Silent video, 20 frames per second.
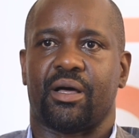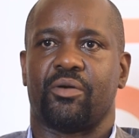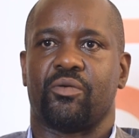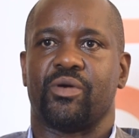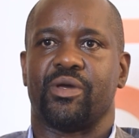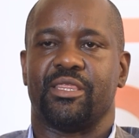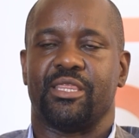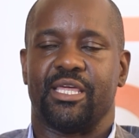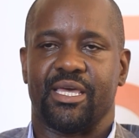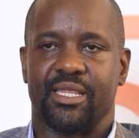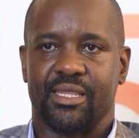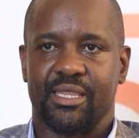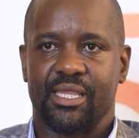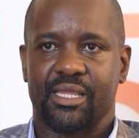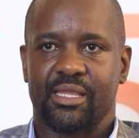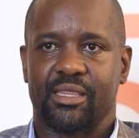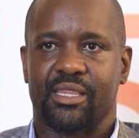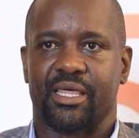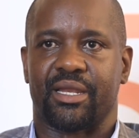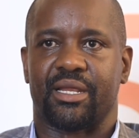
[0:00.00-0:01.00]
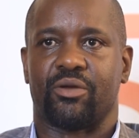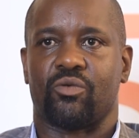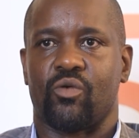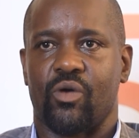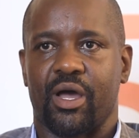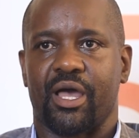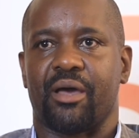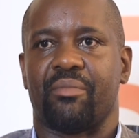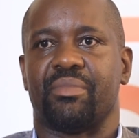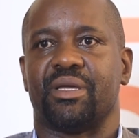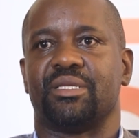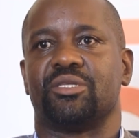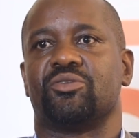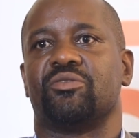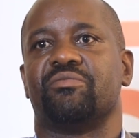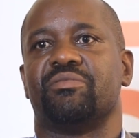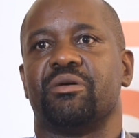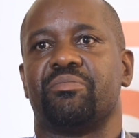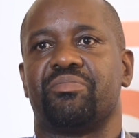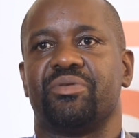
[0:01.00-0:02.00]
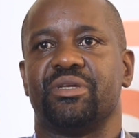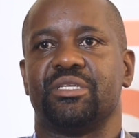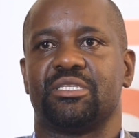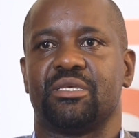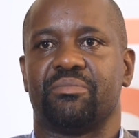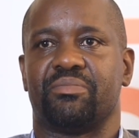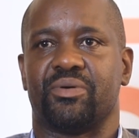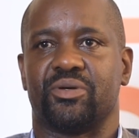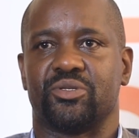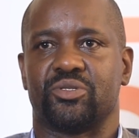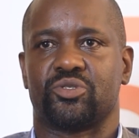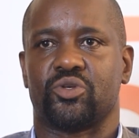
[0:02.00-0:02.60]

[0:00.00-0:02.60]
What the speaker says: within the requirement of the principles.